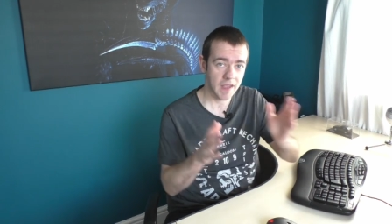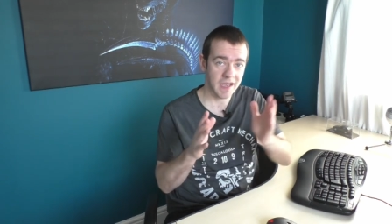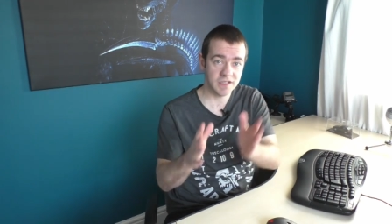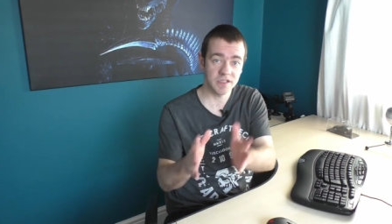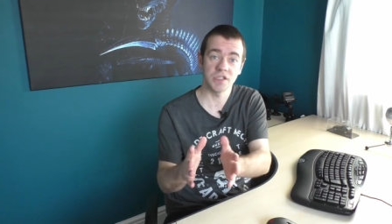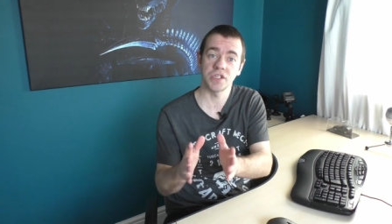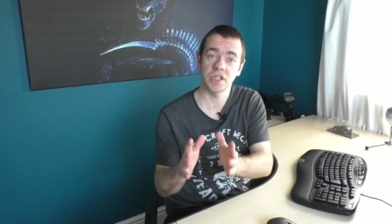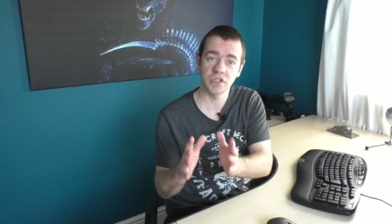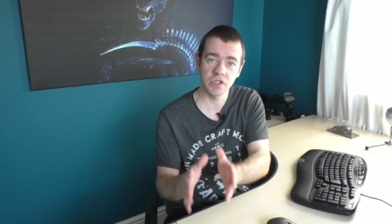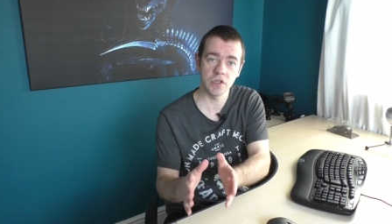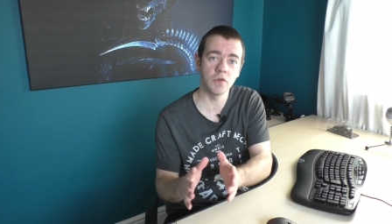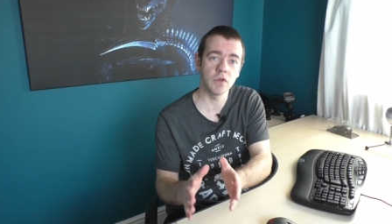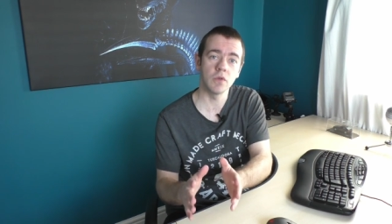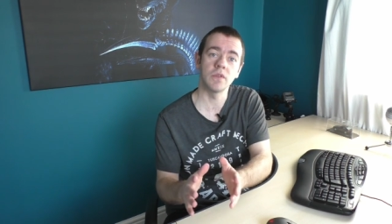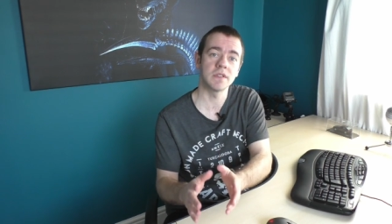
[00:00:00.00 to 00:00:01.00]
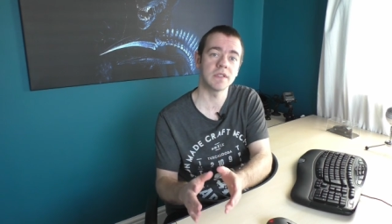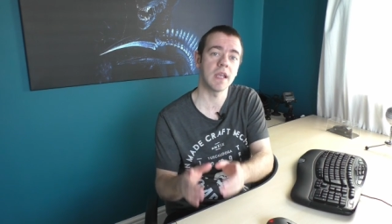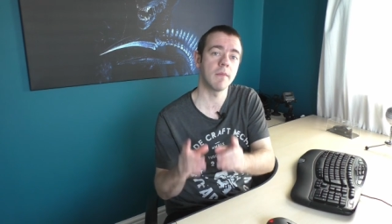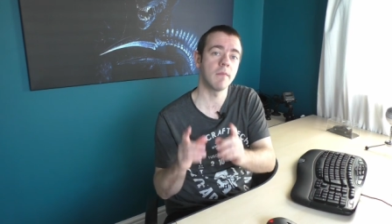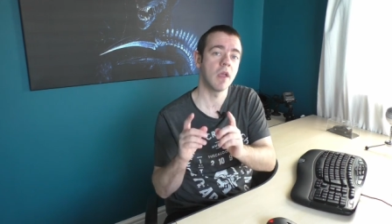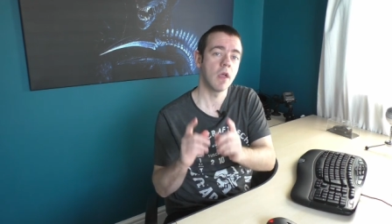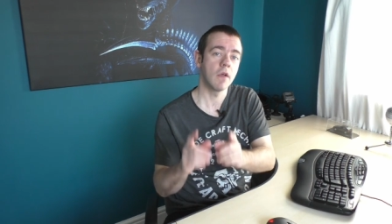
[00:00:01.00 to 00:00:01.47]
I suggest you do the
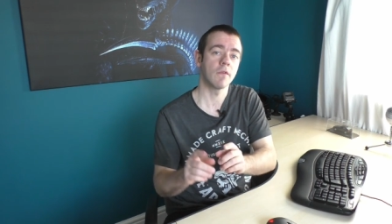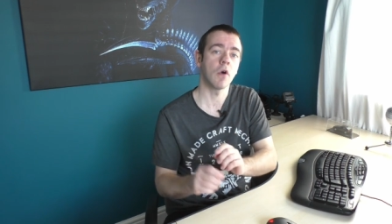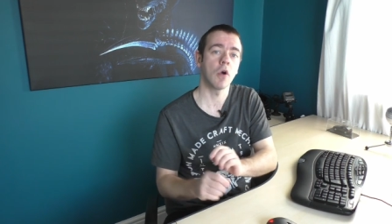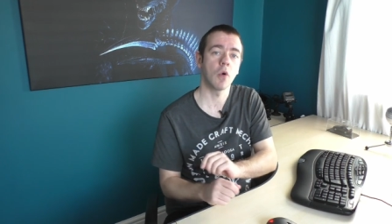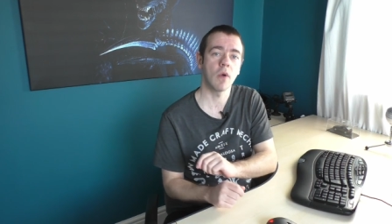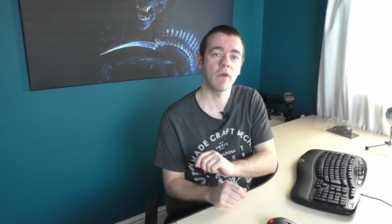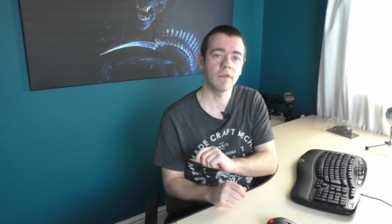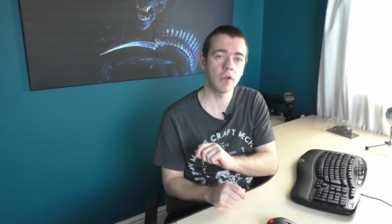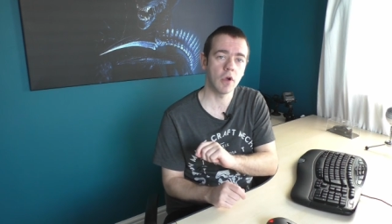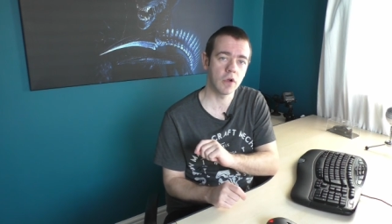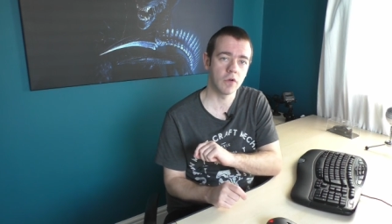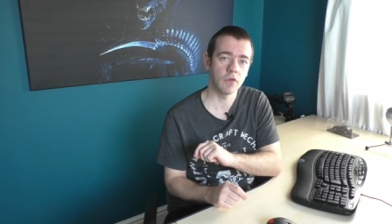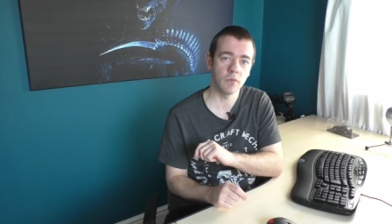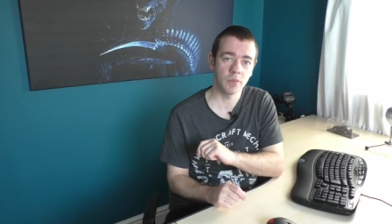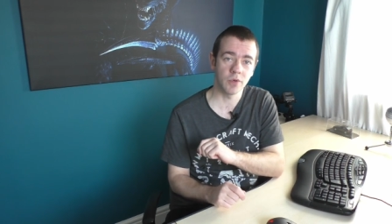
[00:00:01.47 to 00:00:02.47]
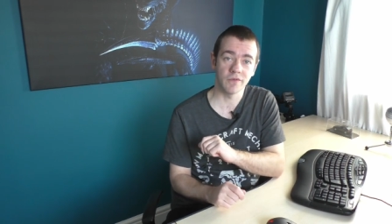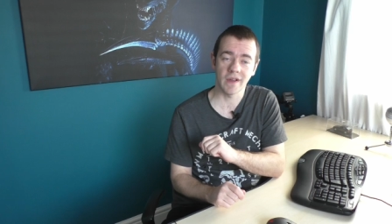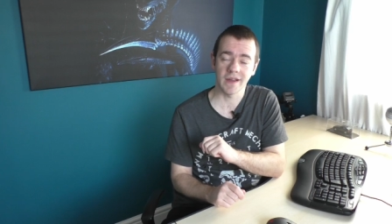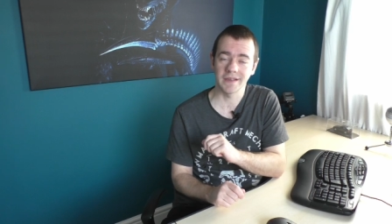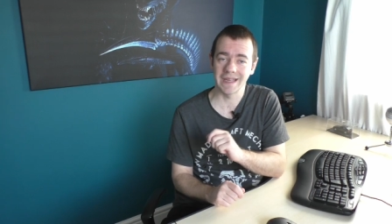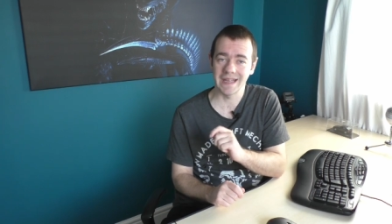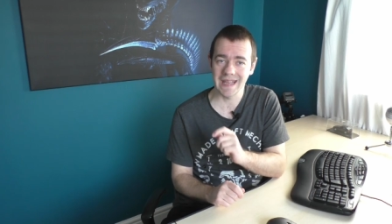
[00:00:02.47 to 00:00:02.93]
same for whoever your current
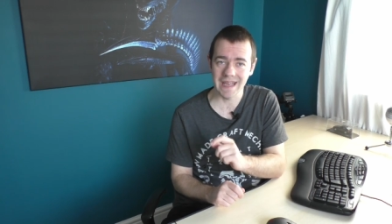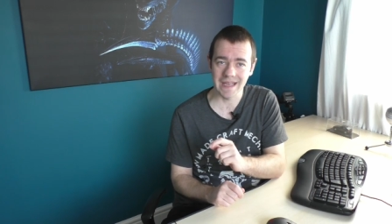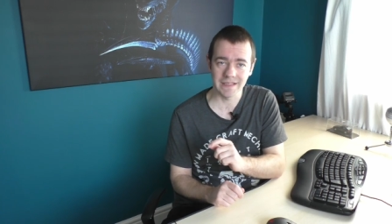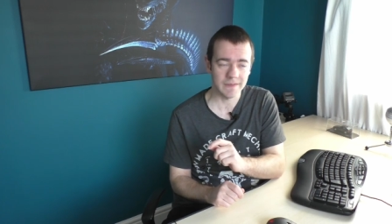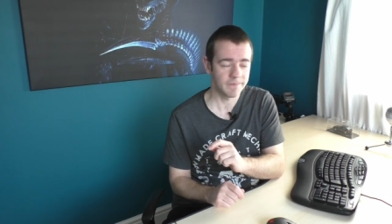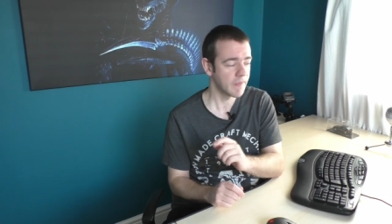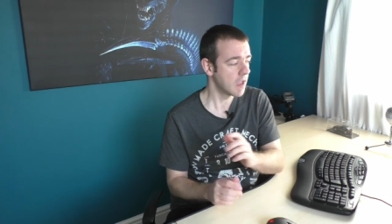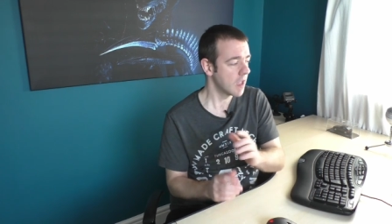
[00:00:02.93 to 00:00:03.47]
provider is.